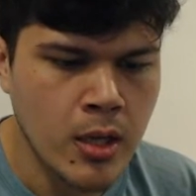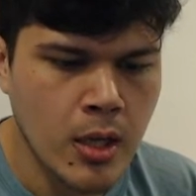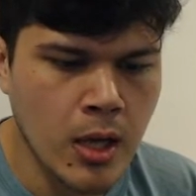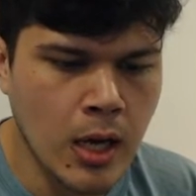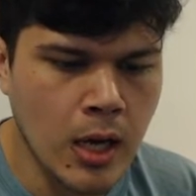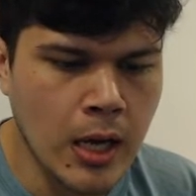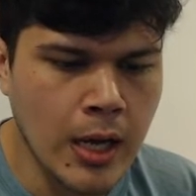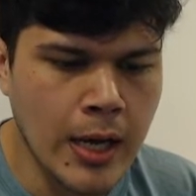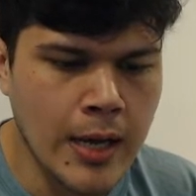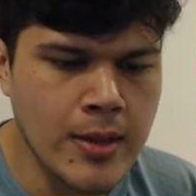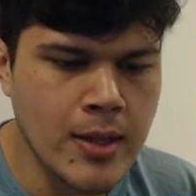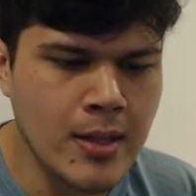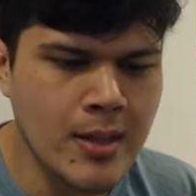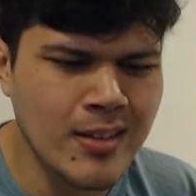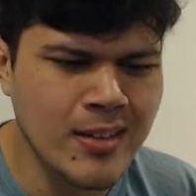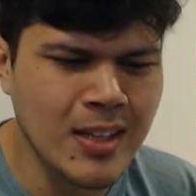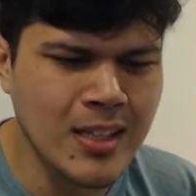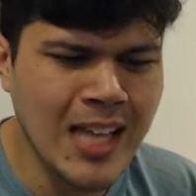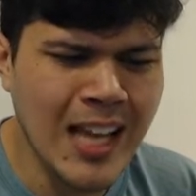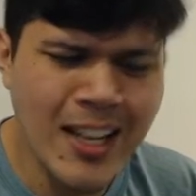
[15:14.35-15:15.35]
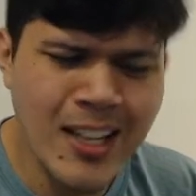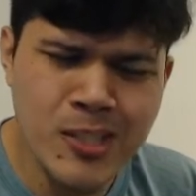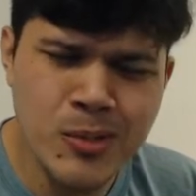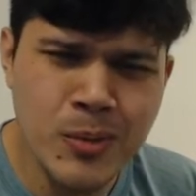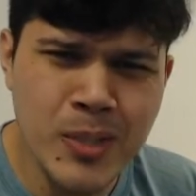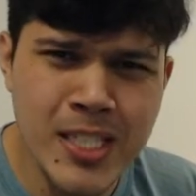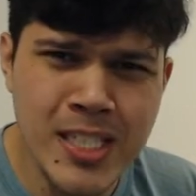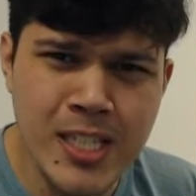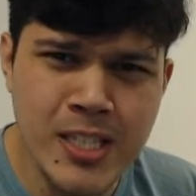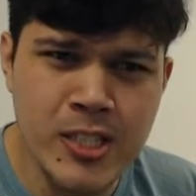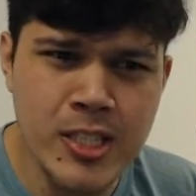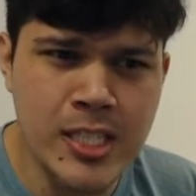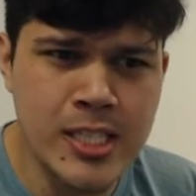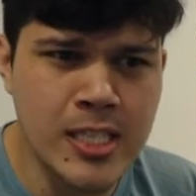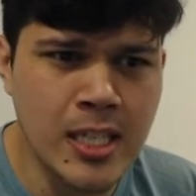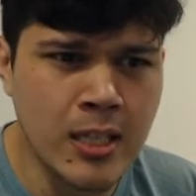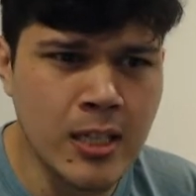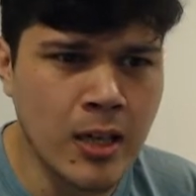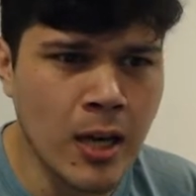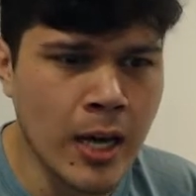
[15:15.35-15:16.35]
And then the last one is actually
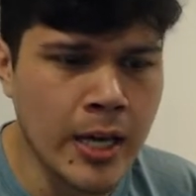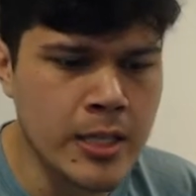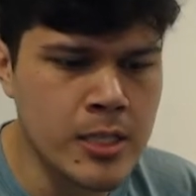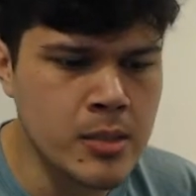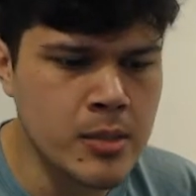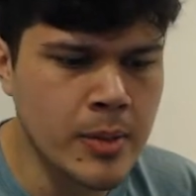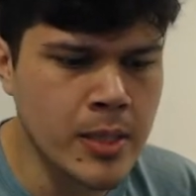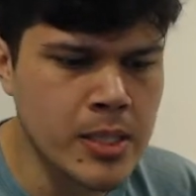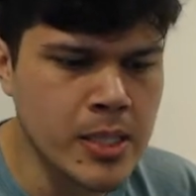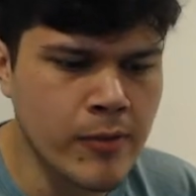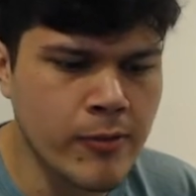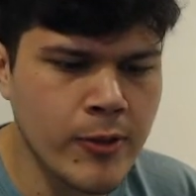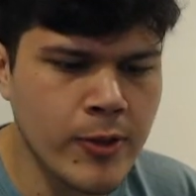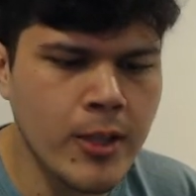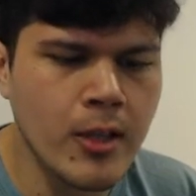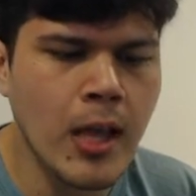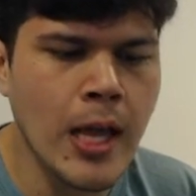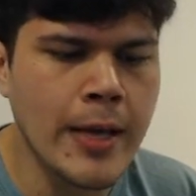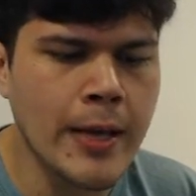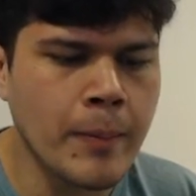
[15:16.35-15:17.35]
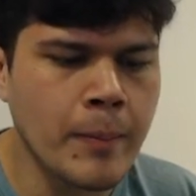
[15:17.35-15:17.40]
Sun Goddess, because I feel like